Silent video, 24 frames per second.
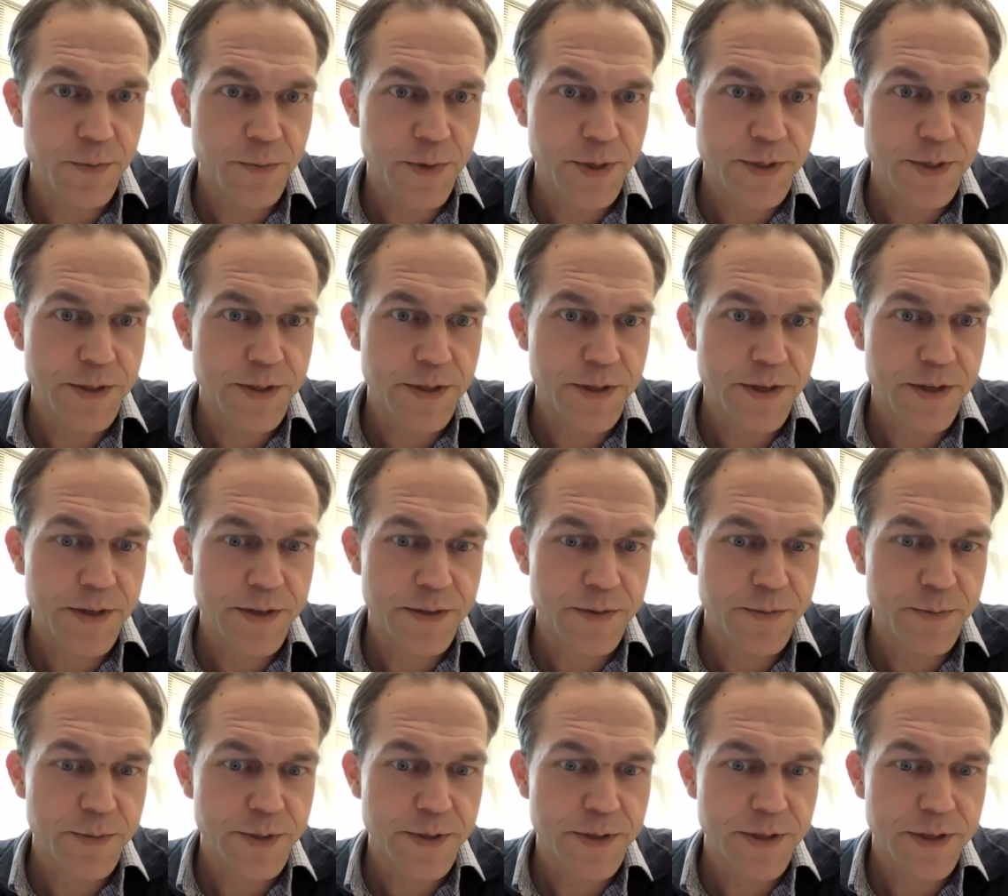what's the
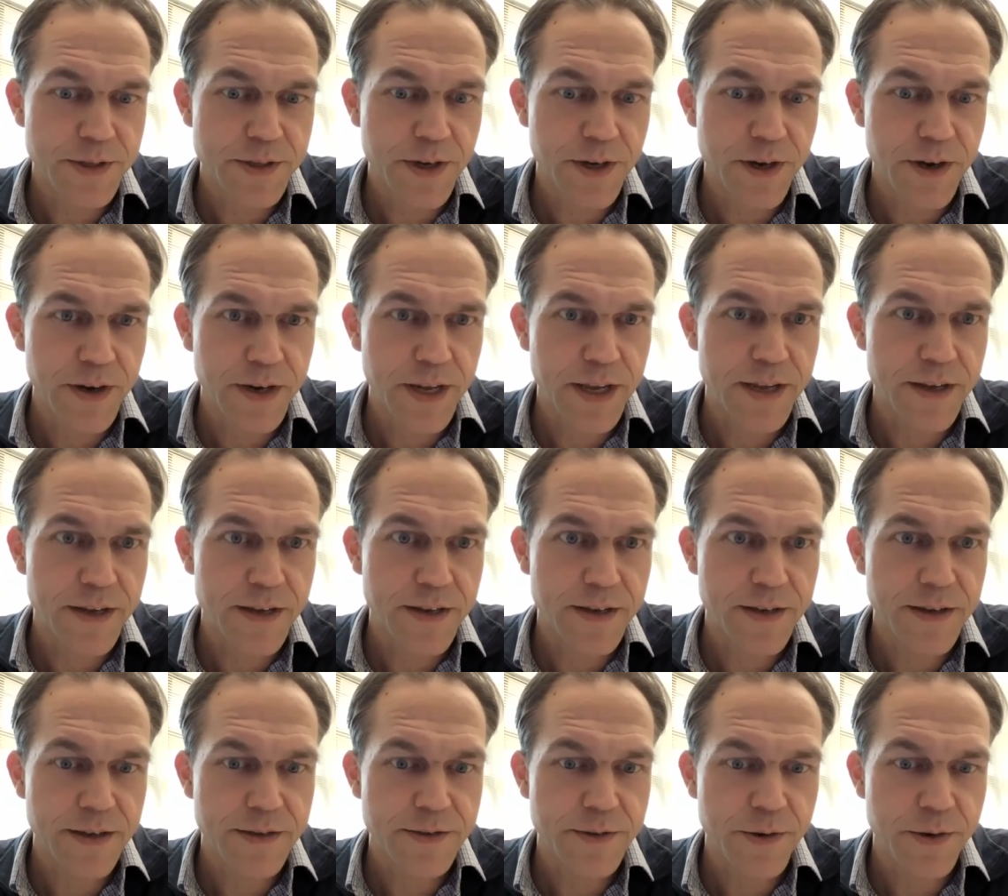what's the target
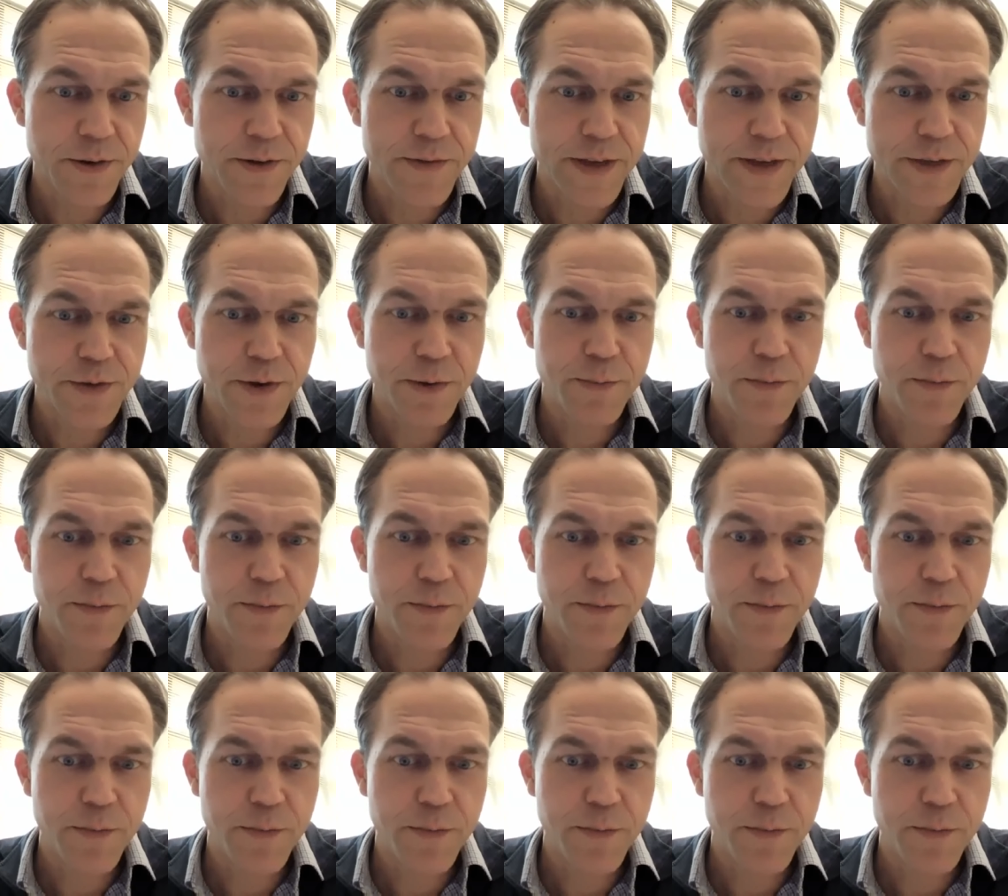sort of entry